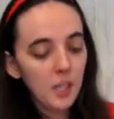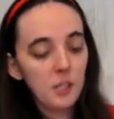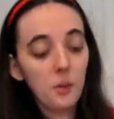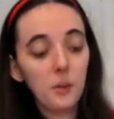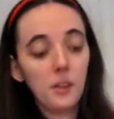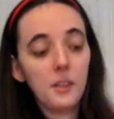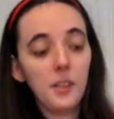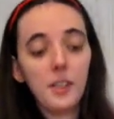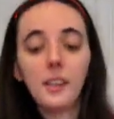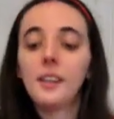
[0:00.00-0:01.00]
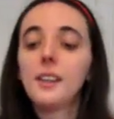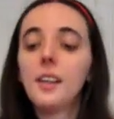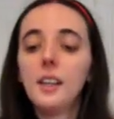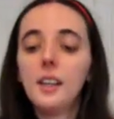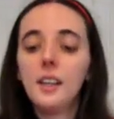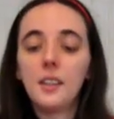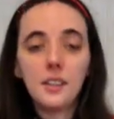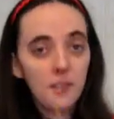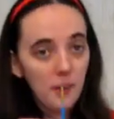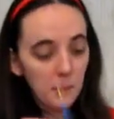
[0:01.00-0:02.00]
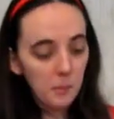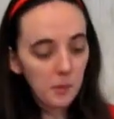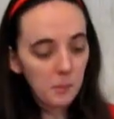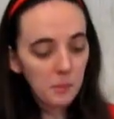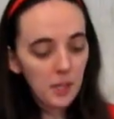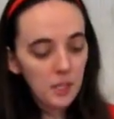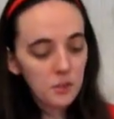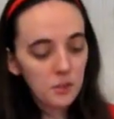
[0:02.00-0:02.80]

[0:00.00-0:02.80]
You're going to need a 5-point brush.